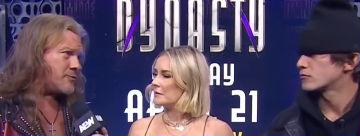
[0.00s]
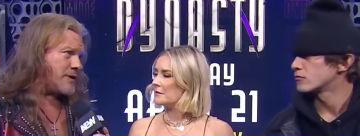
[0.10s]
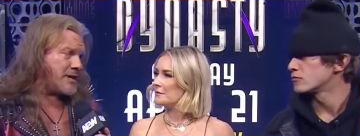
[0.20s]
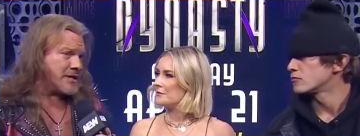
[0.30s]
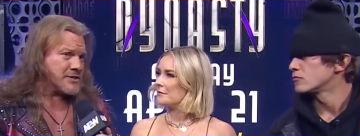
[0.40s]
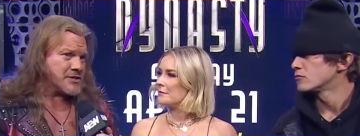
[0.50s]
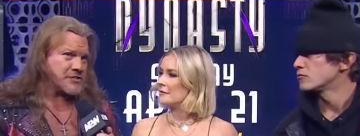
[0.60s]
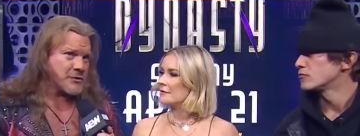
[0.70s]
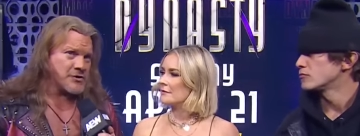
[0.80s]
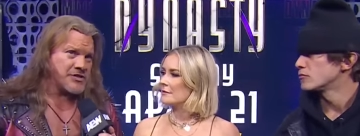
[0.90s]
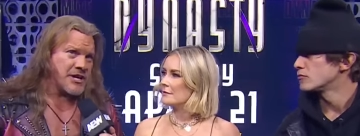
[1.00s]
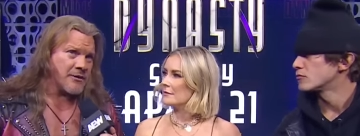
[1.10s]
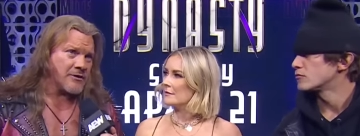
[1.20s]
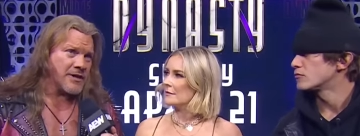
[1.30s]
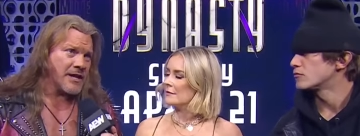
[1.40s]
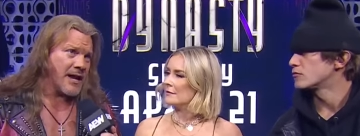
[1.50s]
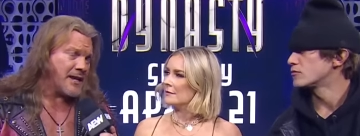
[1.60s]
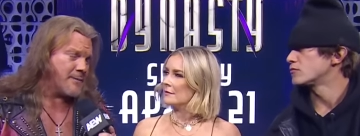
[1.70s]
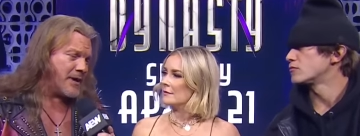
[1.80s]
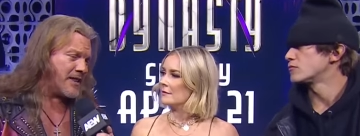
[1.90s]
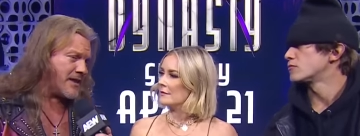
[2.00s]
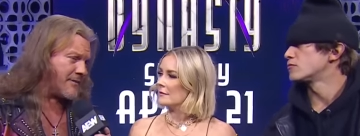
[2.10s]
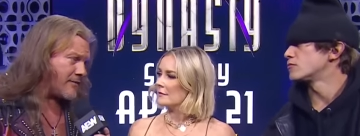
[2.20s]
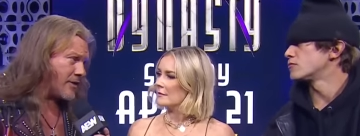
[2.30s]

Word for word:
Speaker 1: mean, because it's no secret that anybody that I've ever